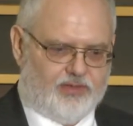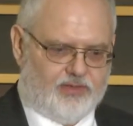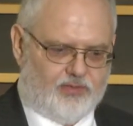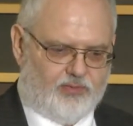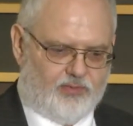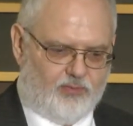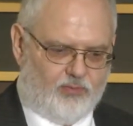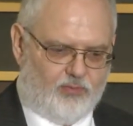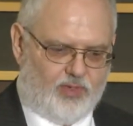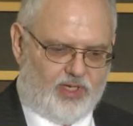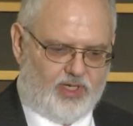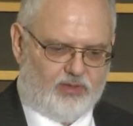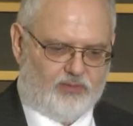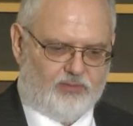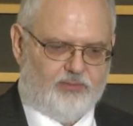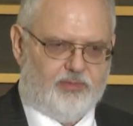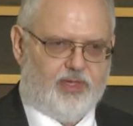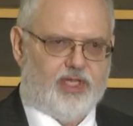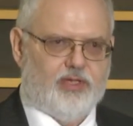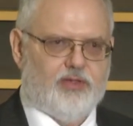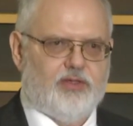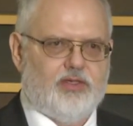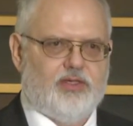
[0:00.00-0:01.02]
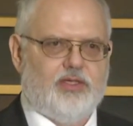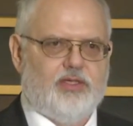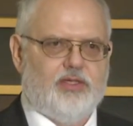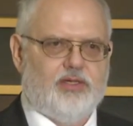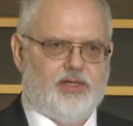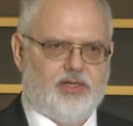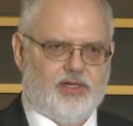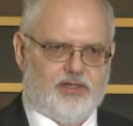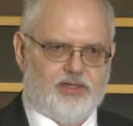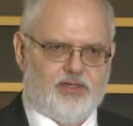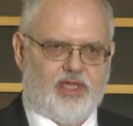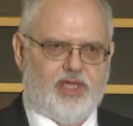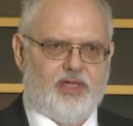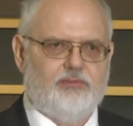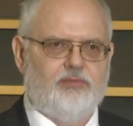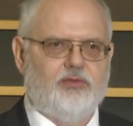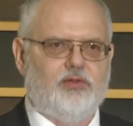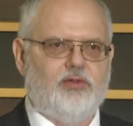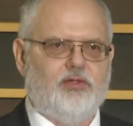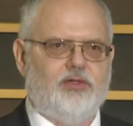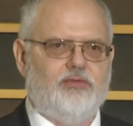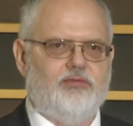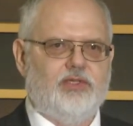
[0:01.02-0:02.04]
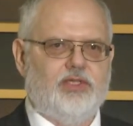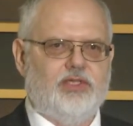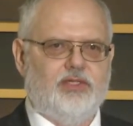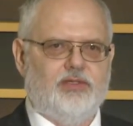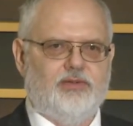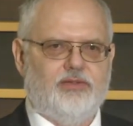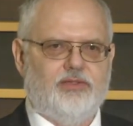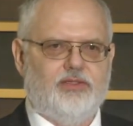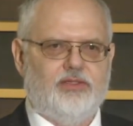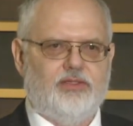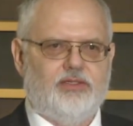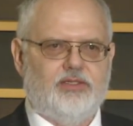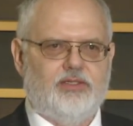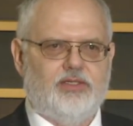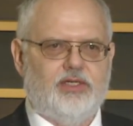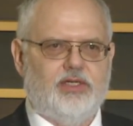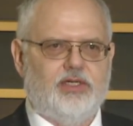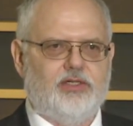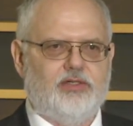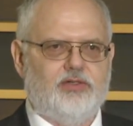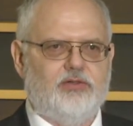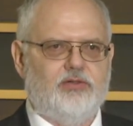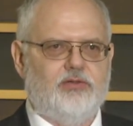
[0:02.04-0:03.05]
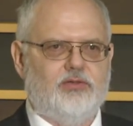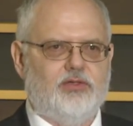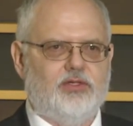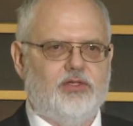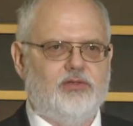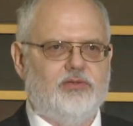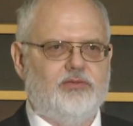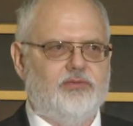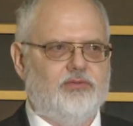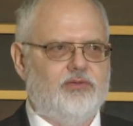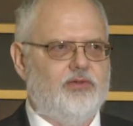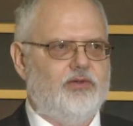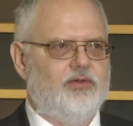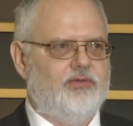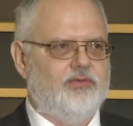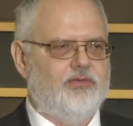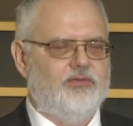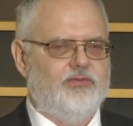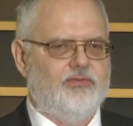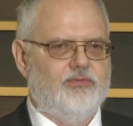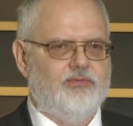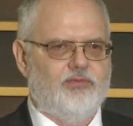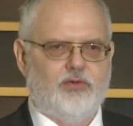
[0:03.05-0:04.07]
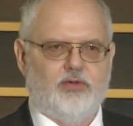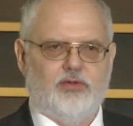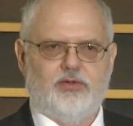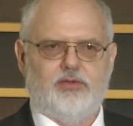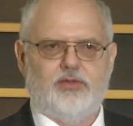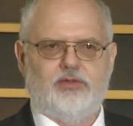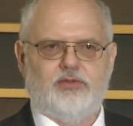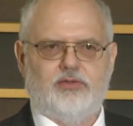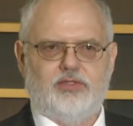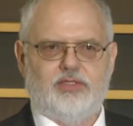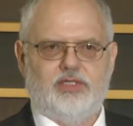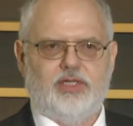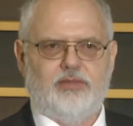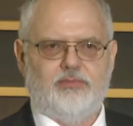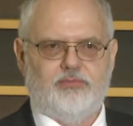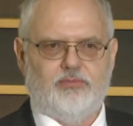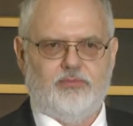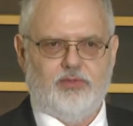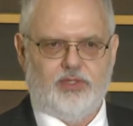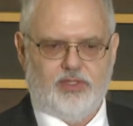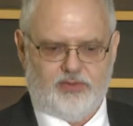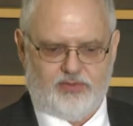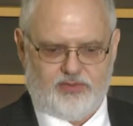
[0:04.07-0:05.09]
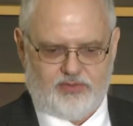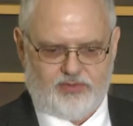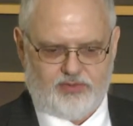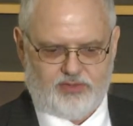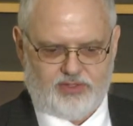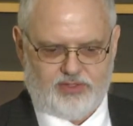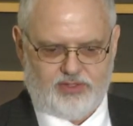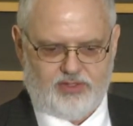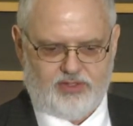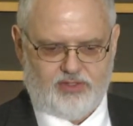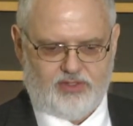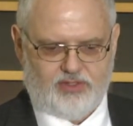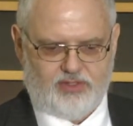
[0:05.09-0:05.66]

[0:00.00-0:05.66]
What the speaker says: well-based, an example of the Gartner or Forrester type research.